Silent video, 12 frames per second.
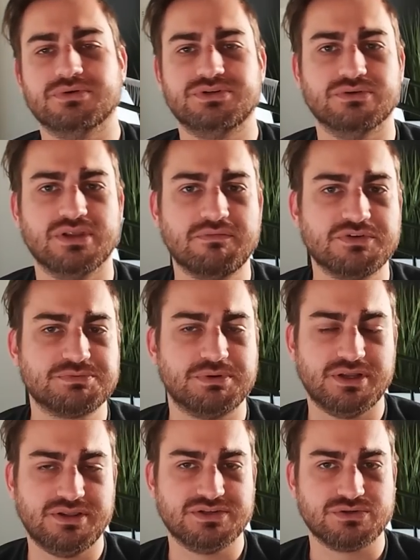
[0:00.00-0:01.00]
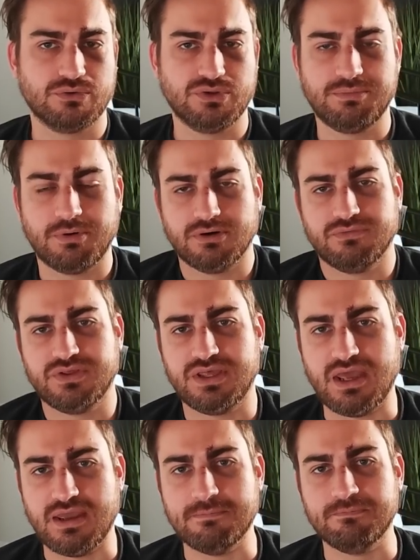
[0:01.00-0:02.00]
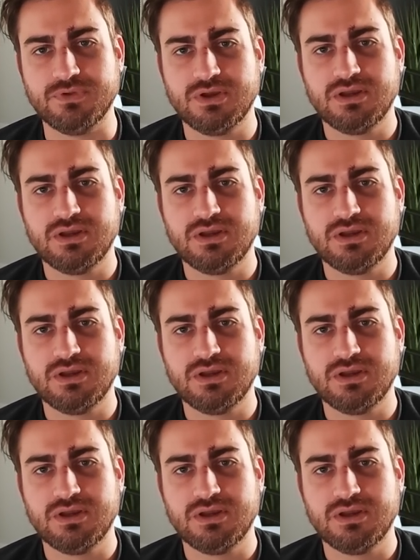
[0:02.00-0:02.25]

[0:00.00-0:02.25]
tier levels, but in this early part of the game,